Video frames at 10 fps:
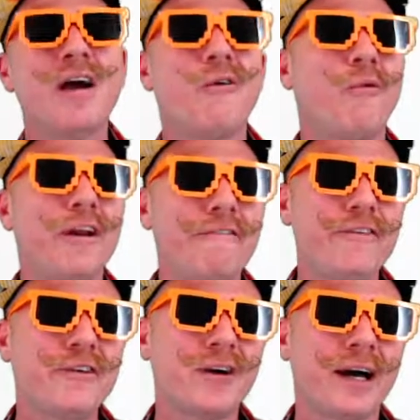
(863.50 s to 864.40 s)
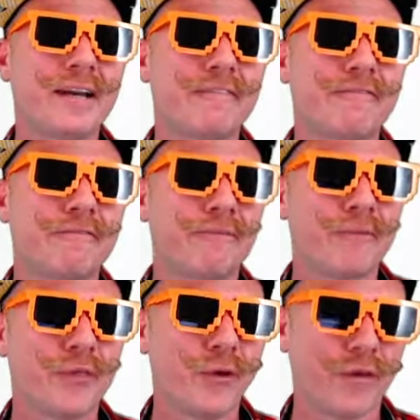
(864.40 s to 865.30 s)
What if you kind of
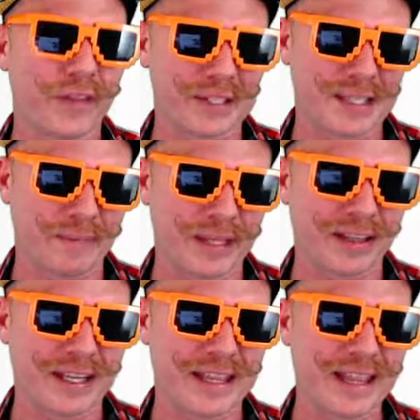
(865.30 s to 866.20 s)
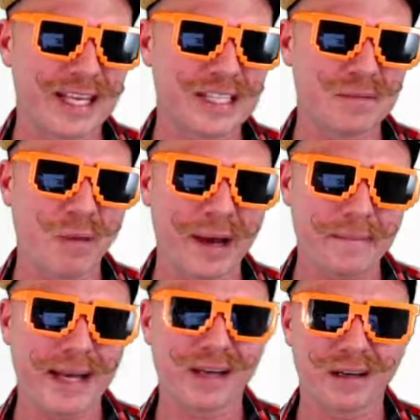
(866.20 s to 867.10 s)
thought that something like this might
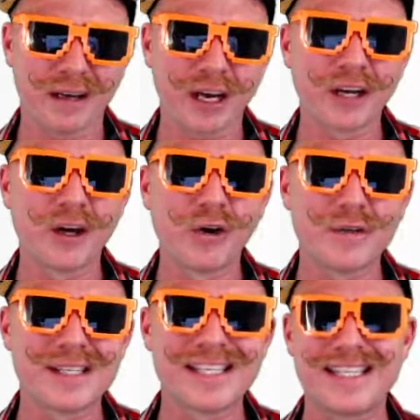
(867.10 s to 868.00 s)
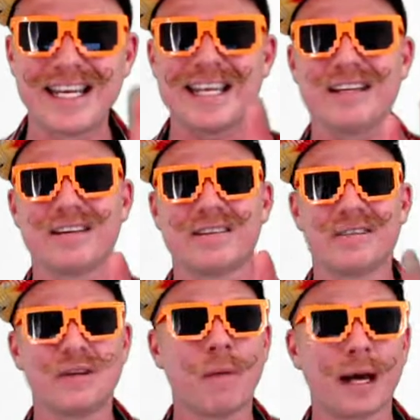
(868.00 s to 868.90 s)
make a good steed?
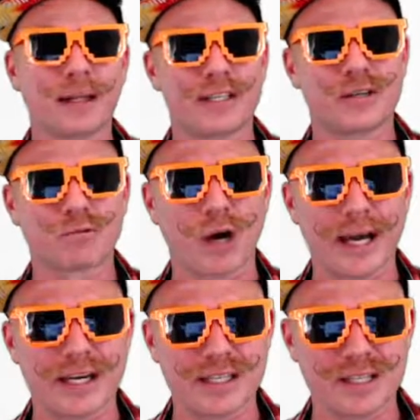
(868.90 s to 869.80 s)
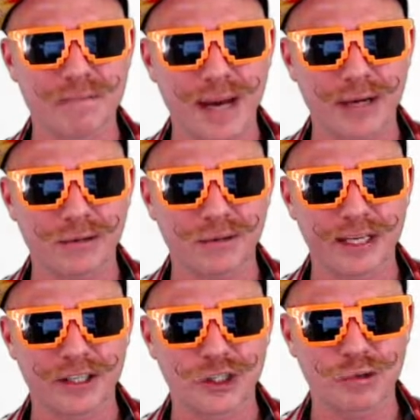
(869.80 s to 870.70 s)
You might like to ride it into battle,
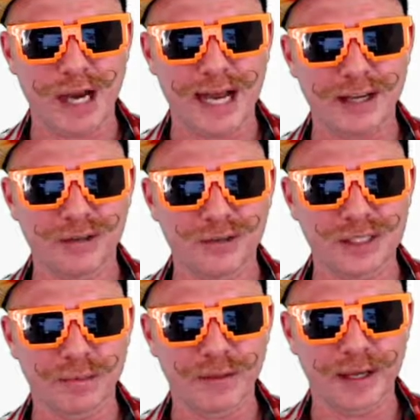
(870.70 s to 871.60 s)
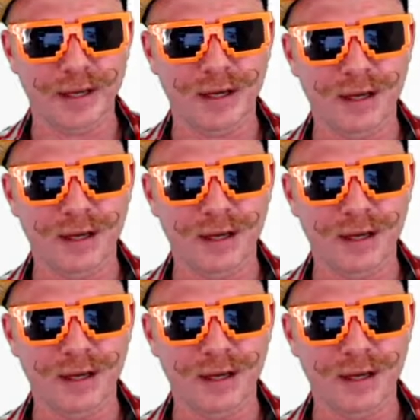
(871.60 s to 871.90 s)
like a dragon or something.